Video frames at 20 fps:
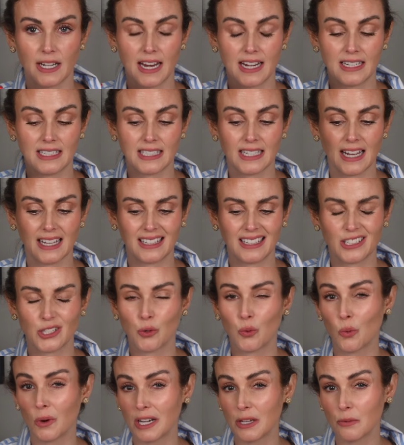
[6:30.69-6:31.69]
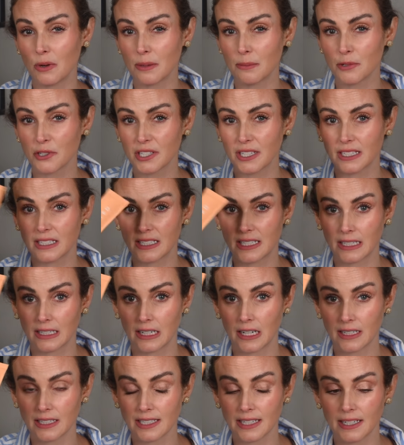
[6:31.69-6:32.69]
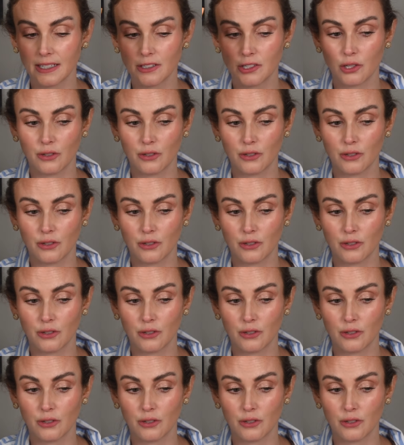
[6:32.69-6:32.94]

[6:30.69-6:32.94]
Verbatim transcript: and it's got like 21% zinc oxide,